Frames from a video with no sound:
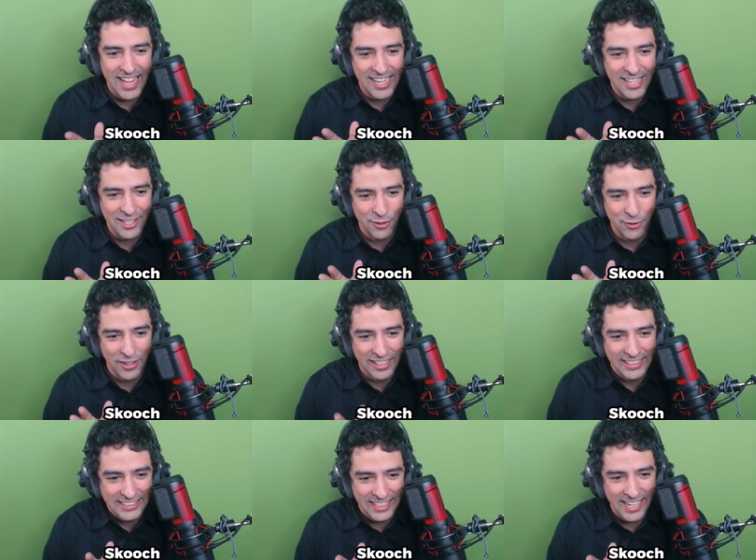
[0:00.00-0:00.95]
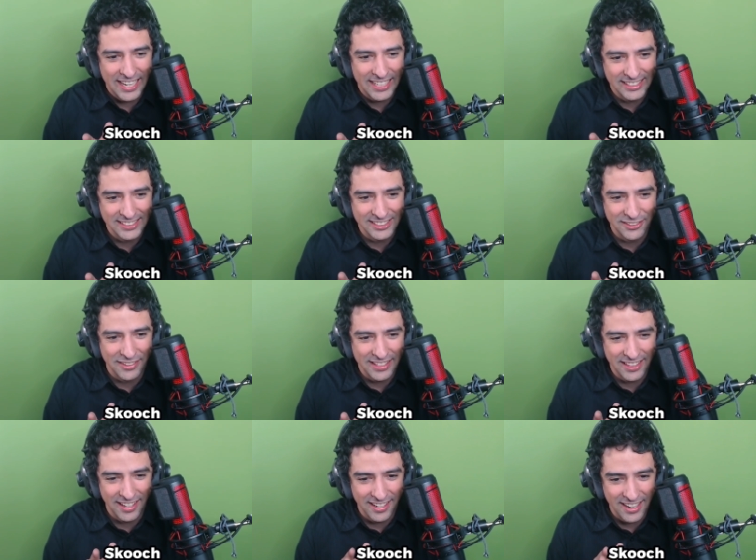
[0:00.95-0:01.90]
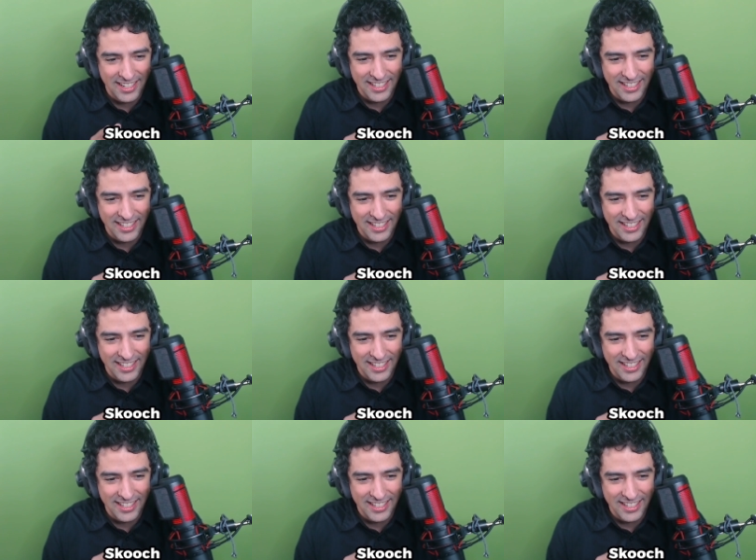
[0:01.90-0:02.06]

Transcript: And then you release it and it doesn't do anything.